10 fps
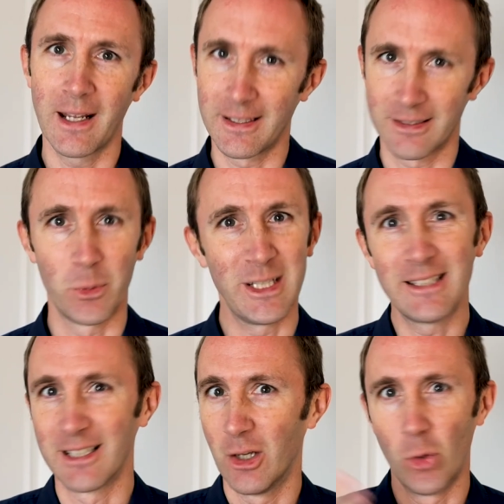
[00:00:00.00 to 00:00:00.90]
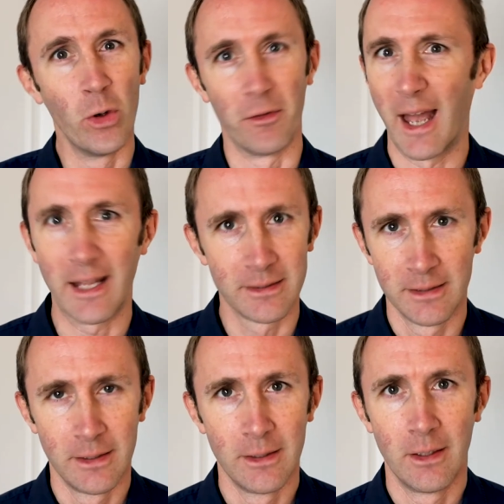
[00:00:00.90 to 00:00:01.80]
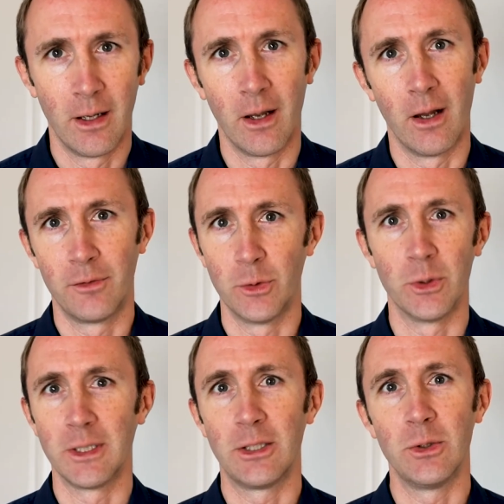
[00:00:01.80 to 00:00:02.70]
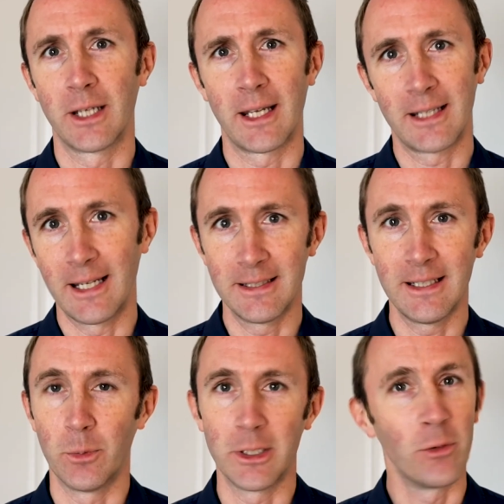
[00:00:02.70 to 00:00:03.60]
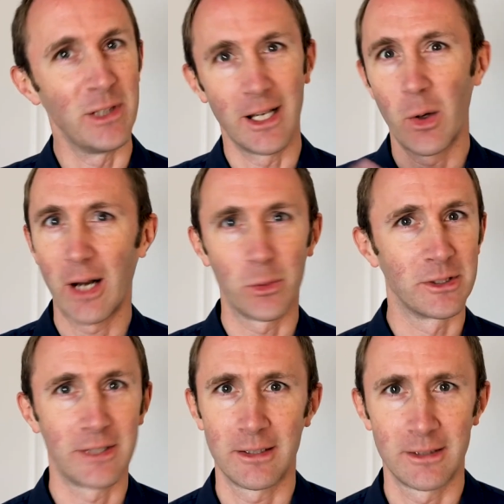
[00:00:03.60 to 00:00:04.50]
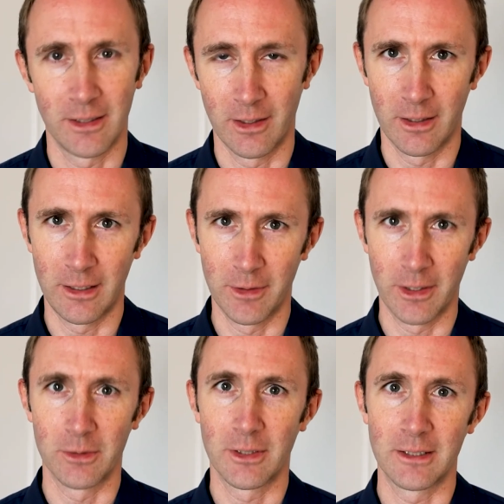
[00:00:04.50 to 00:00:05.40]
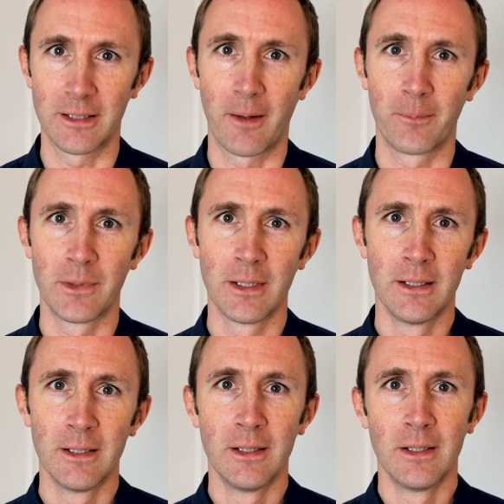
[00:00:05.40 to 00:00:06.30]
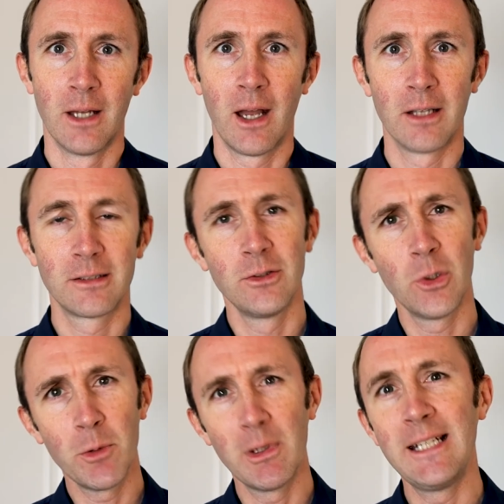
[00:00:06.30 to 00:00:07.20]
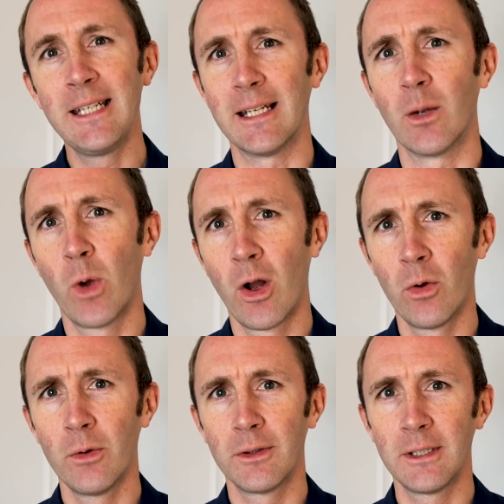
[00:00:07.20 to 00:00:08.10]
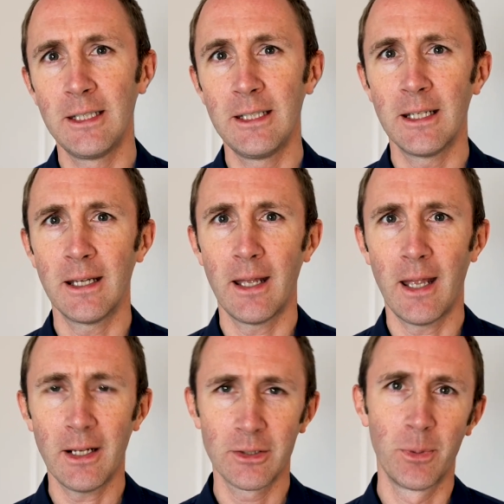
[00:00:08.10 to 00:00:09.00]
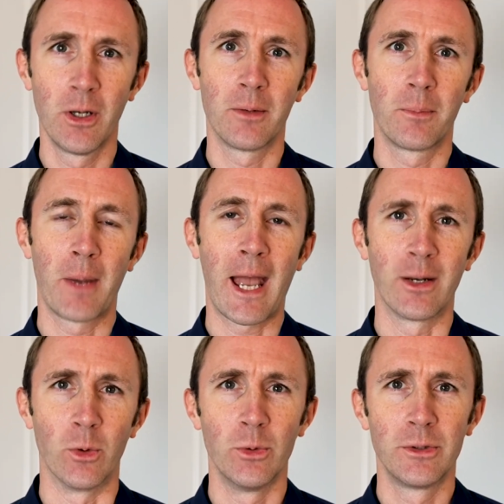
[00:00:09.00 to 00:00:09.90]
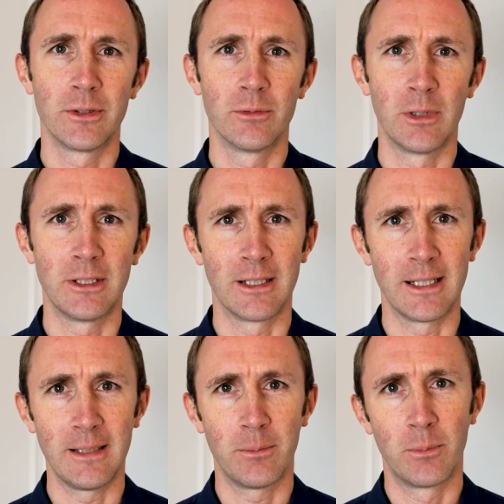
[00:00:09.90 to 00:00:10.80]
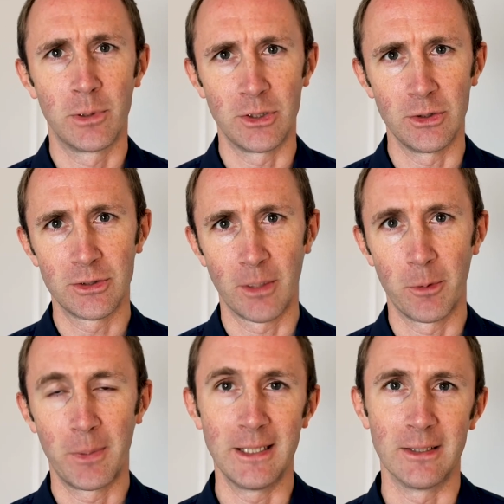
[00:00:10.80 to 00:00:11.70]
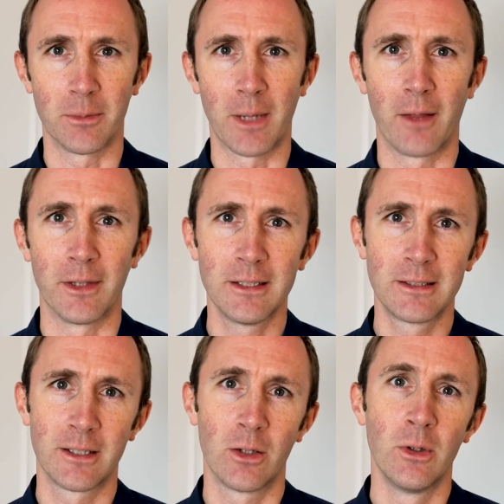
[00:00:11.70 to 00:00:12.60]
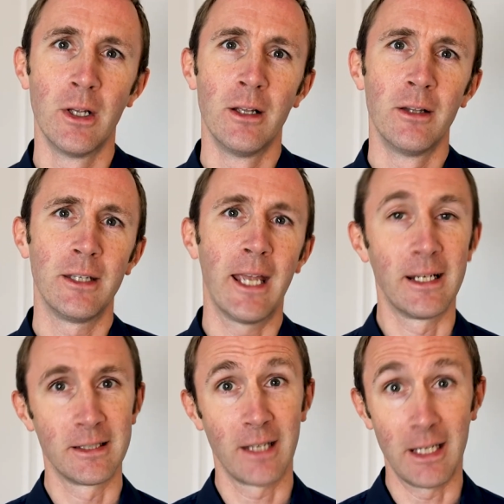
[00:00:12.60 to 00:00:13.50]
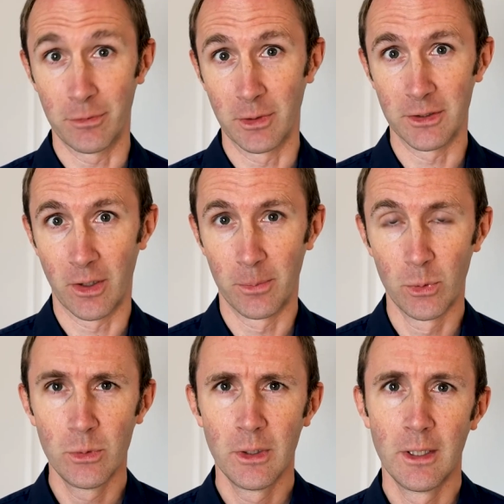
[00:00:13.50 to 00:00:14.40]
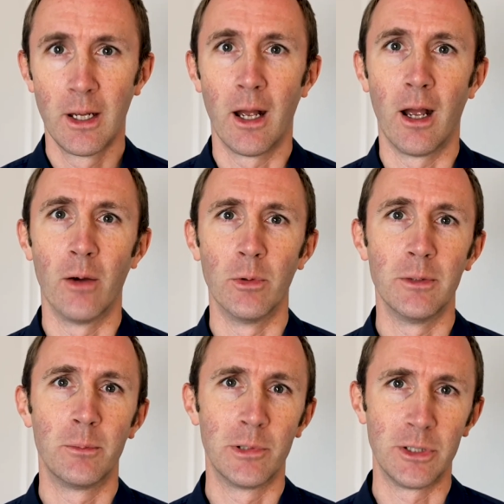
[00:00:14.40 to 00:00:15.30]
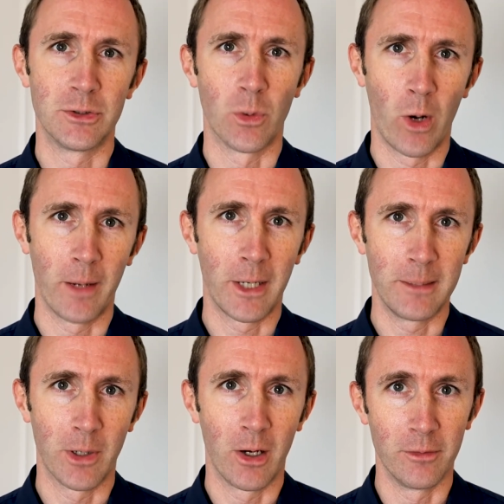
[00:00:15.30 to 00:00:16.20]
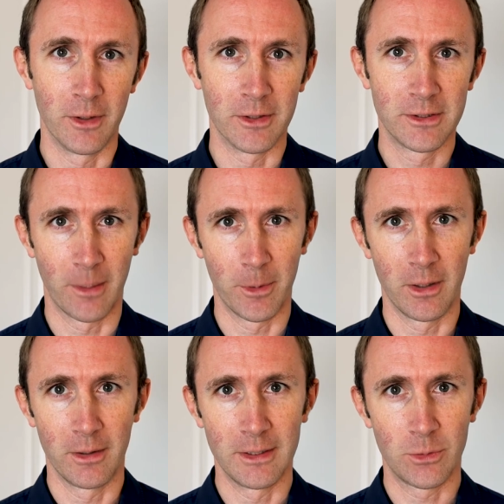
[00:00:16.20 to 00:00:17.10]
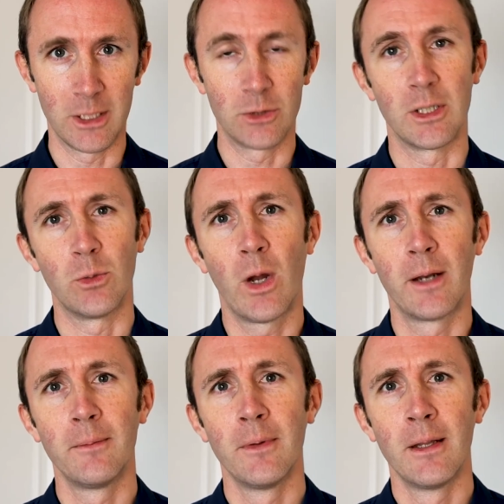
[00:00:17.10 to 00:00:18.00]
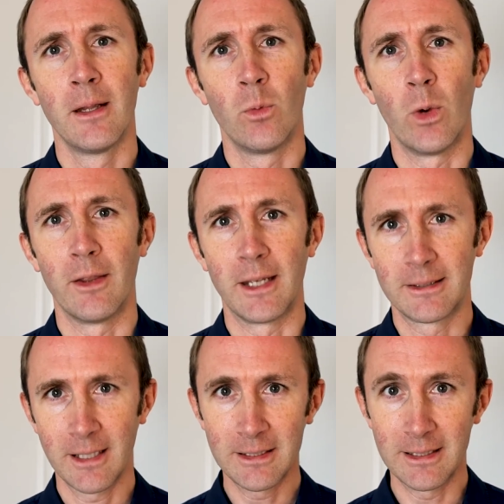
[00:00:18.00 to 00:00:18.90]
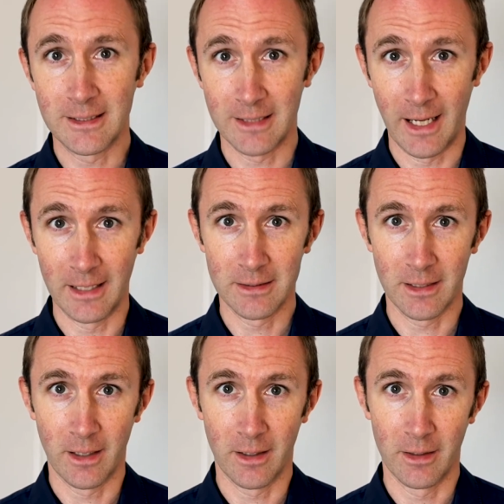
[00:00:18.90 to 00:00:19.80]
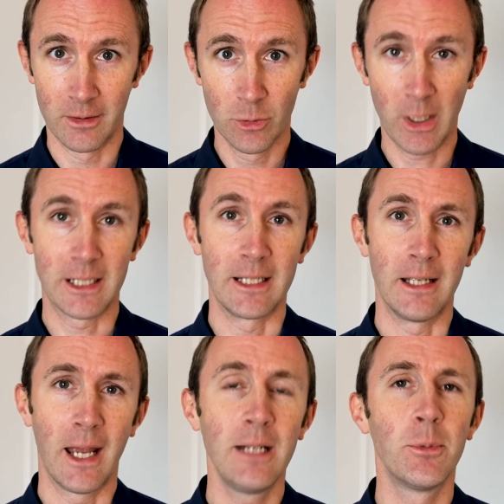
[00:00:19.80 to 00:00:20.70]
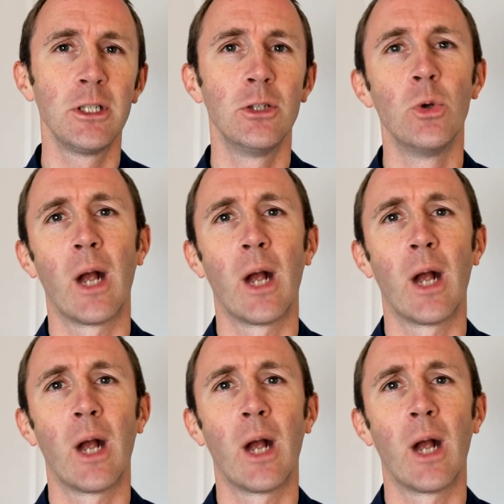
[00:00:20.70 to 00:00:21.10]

And so we need to learn all of that for doing QKD, and we don't really know how to assess even those things now. So do we really need it? Well, the expert panels recently produced some opinions about this. So the NSA, for example, produced a white paper over the summer in 2021, where they essentially said directly, anybody who